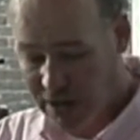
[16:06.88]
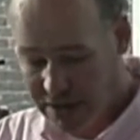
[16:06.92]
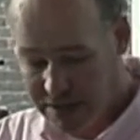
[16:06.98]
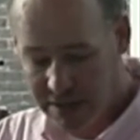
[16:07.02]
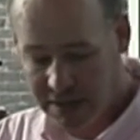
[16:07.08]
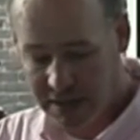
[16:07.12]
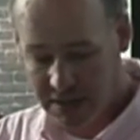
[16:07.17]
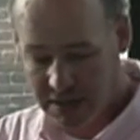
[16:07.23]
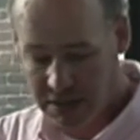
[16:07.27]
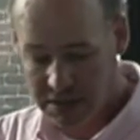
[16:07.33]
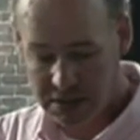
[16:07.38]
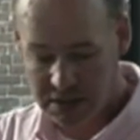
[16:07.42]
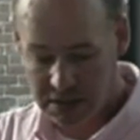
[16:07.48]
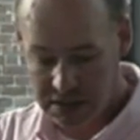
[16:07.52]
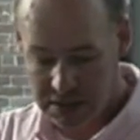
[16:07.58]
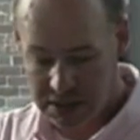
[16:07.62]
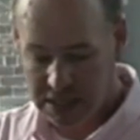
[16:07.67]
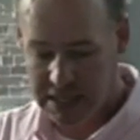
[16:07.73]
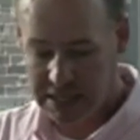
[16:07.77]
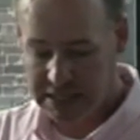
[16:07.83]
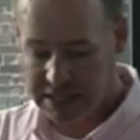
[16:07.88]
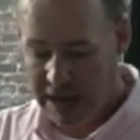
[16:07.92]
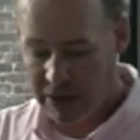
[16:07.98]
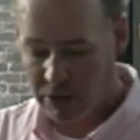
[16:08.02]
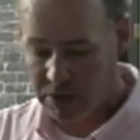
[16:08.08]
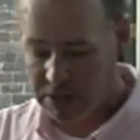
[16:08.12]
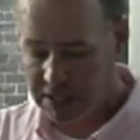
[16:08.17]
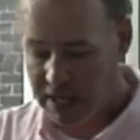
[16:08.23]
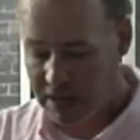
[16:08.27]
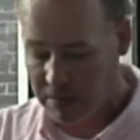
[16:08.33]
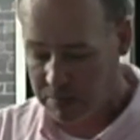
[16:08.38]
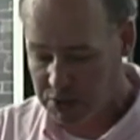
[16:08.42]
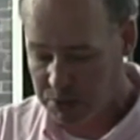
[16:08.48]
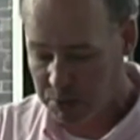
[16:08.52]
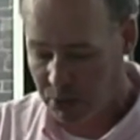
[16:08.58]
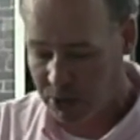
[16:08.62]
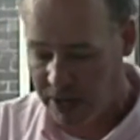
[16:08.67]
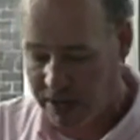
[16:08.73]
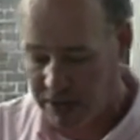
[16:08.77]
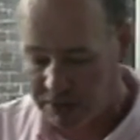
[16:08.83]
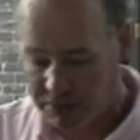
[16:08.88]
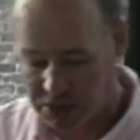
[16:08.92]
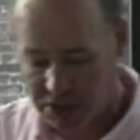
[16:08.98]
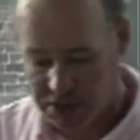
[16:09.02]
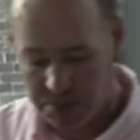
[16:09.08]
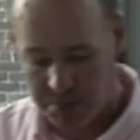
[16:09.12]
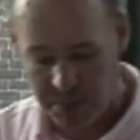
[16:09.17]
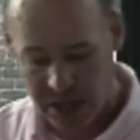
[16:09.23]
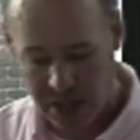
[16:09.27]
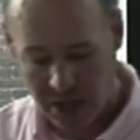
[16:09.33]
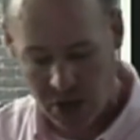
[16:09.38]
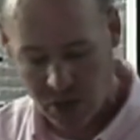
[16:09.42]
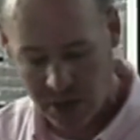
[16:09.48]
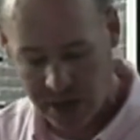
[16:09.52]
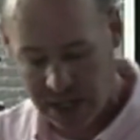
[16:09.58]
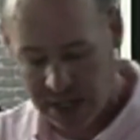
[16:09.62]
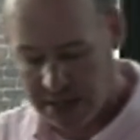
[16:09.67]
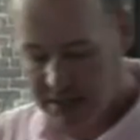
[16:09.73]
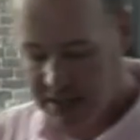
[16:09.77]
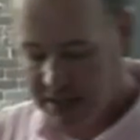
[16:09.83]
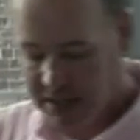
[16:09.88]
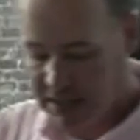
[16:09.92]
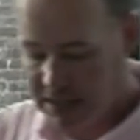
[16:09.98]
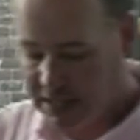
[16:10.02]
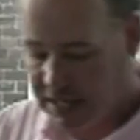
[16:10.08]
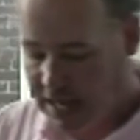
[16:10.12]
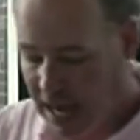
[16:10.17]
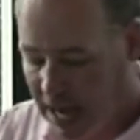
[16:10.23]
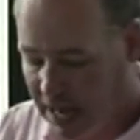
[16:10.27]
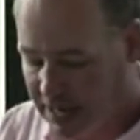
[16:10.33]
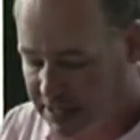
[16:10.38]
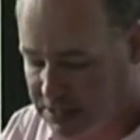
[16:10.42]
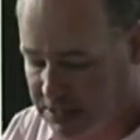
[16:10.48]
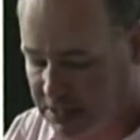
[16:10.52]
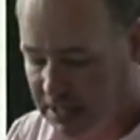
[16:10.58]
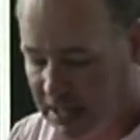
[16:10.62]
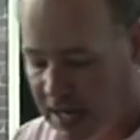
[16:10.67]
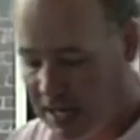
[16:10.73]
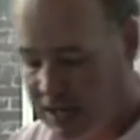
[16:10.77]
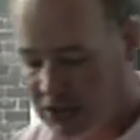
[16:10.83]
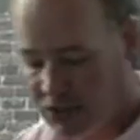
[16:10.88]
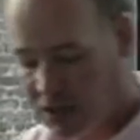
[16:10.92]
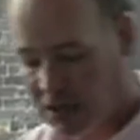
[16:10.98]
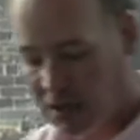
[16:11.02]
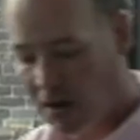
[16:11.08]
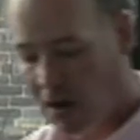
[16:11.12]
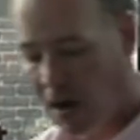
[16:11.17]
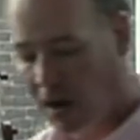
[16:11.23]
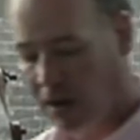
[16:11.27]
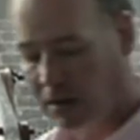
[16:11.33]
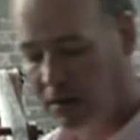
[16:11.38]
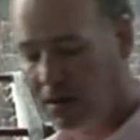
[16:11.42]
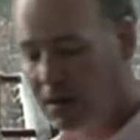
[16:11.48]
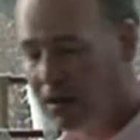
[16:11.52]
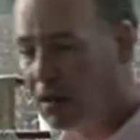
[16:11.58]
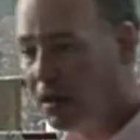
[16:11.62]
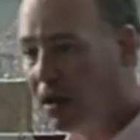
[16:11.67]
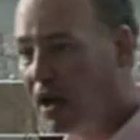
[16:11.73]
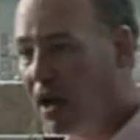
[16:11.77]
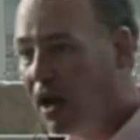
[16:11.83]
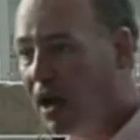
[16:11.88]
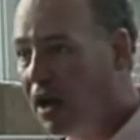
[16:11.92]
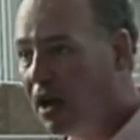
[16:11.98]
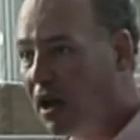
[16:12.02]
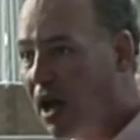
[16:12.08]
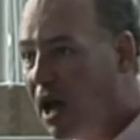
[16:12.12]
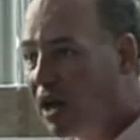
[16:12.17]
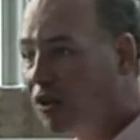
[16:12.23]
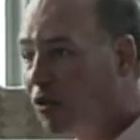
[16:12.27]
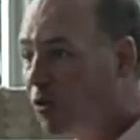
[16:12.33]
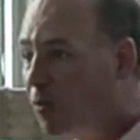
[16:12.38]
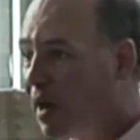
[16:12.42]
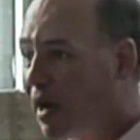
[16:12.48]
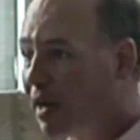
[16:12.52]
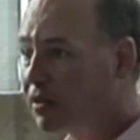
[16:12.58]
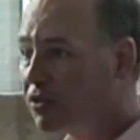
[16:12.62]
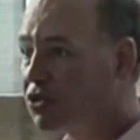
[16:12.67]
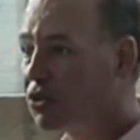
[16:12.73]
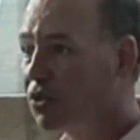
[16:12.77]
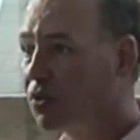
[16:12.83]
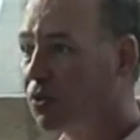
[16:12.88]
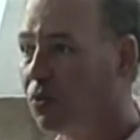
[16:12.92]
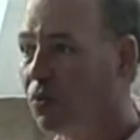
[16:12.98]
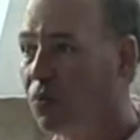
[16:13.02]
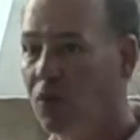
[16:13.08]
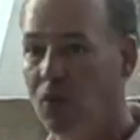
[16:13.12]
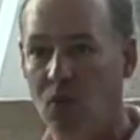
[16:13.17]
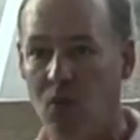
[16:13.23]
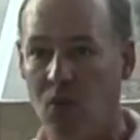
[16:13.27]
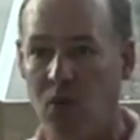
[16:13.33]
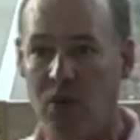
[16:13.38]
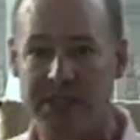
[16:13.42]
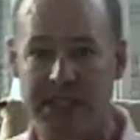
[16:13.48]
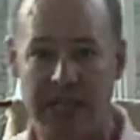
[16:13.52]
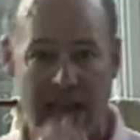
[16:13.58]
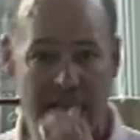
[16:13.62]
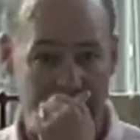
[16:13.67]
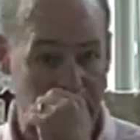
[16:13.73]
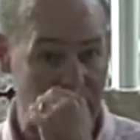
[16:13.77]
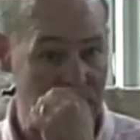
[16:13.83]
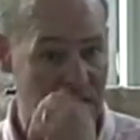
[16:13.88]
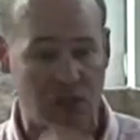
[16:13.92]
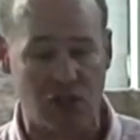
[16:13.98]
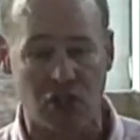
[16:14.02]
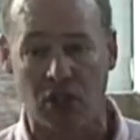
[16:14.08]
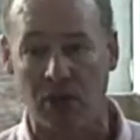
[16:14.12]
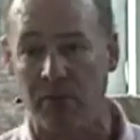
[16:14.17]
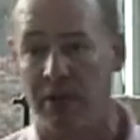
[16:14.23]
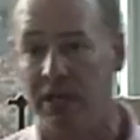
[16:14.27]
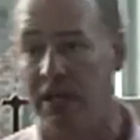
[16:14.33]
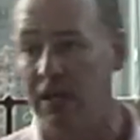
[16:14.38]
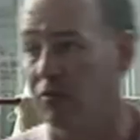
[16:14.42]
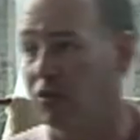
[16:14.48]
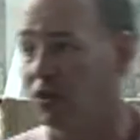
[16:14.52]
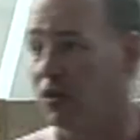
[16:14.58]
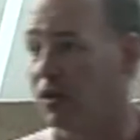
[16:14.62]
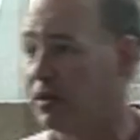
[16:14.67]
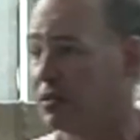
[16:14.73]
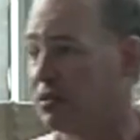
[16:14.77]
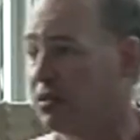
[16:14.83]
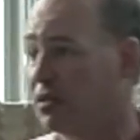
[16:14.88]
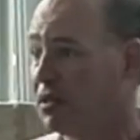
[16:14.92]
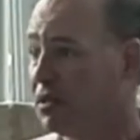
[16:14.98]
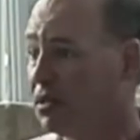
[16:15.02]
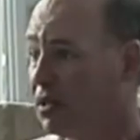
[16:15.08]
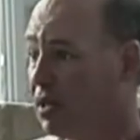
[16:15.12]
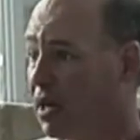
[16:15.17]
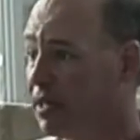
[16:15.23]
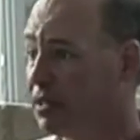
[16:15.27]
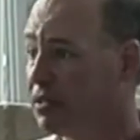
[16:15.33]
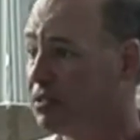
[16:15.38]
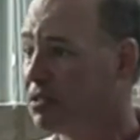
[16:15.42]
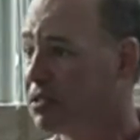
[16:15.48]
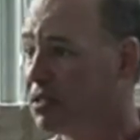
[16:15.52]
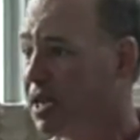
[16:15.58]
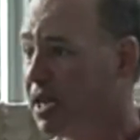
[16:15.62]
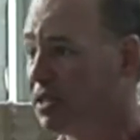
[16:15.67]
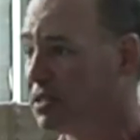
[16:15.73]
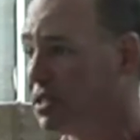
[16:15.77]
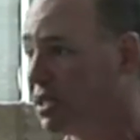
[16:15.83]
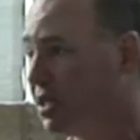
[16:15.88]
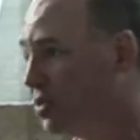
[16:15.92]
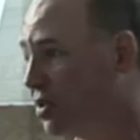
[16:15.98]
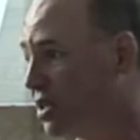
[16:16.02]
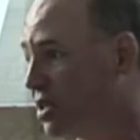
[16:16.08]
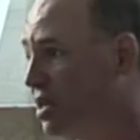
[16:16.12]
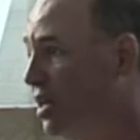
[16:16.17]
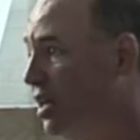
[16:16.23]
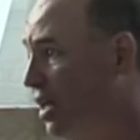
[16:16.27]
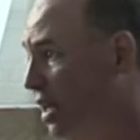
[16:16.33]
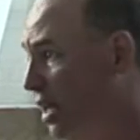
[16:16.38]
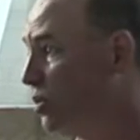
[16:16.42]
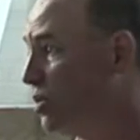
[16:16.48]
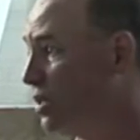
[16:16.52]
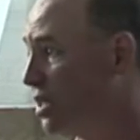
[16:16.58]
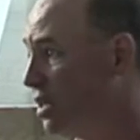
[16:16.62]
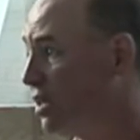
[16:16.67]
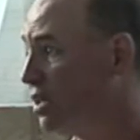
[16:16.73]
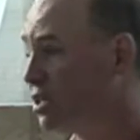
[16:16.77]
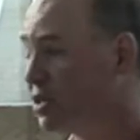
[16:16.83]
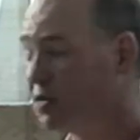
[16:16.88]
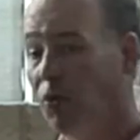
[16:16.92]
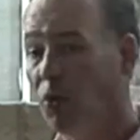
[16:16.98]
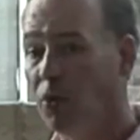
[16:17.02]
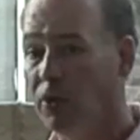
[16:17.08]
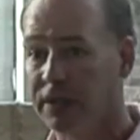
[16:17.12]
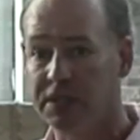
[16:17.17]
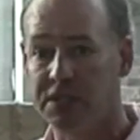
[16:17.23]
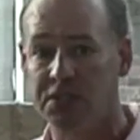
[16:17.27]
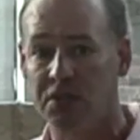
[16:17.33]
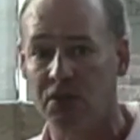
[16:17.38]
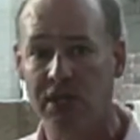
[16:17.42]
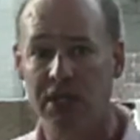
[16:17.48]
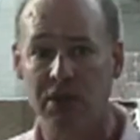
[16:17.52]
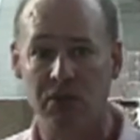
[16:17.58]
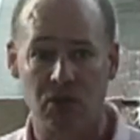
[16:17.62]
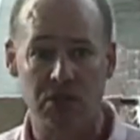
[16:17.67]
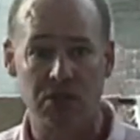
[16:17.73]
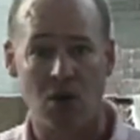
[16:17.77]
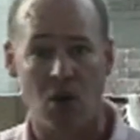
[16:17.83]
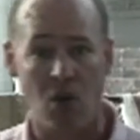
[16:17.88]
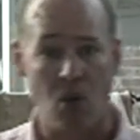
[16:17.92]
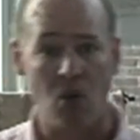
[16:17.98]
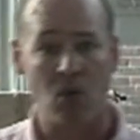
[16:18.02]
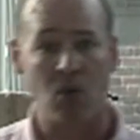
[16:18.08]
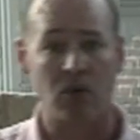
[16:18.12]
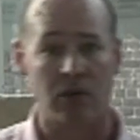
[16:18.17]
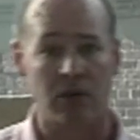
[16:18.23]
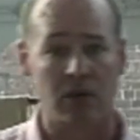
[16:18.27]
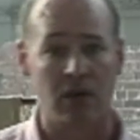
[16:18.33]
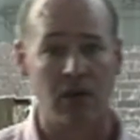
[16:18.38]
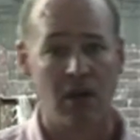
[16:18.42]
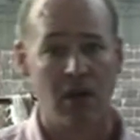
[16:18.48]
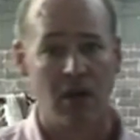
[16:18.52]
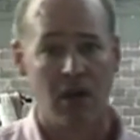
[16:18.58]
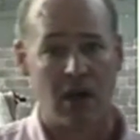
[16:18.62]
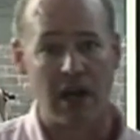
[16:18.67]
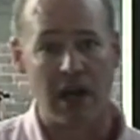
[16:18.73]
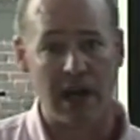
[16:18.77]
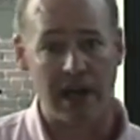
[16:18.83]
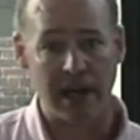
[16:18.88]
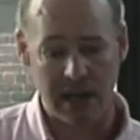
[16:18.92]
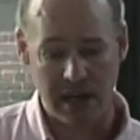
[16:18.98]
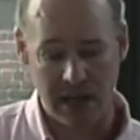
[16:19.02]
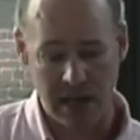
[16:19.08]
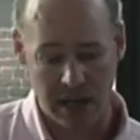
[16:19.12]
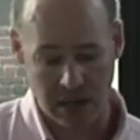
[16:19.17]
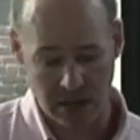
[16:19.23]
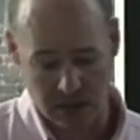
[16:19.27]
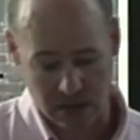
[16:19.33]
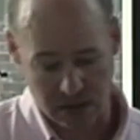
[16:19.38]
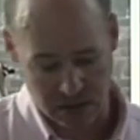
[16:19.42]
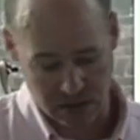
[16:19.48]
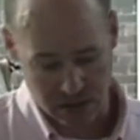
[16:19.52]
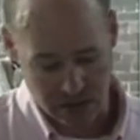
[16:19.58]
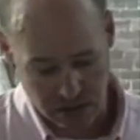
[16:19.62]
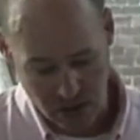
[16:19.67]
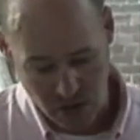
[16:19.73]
I think is, is, is, how his name is pronounced. It's B-O-E-T-T-I-C-H-E-R. Uh, Otto Boetticher was actually a German immigrant to the United States. He was, he was in his 40s, so he was older. Uh, and, you